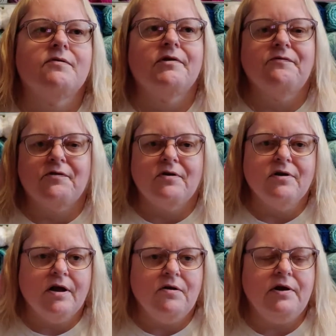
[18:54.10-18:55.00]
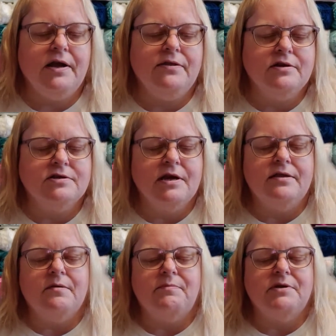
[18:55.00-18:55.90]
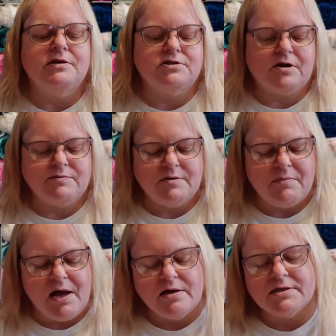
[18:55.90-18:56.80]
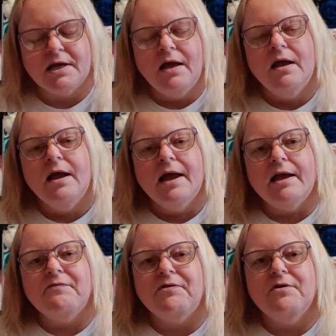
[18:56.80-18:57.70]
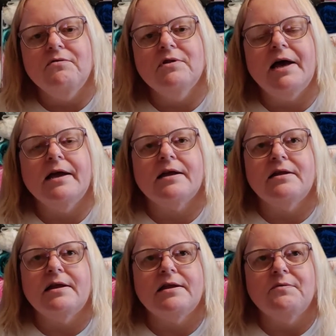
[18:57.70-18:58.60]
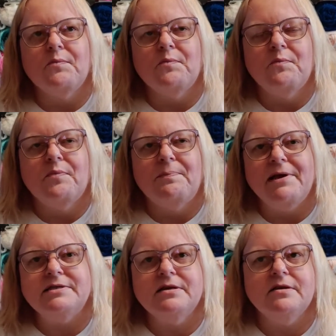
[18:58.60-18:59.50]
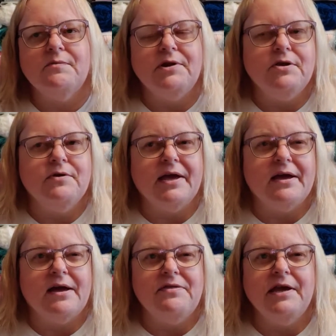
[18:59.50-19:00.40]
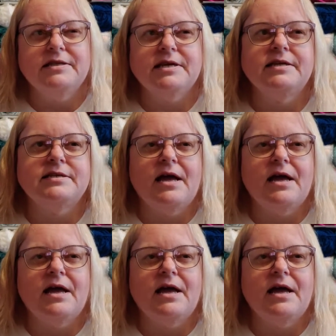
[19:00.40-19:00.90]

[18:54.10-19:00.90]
referral code in the description box. If you like, and then basically when you get, I think it's like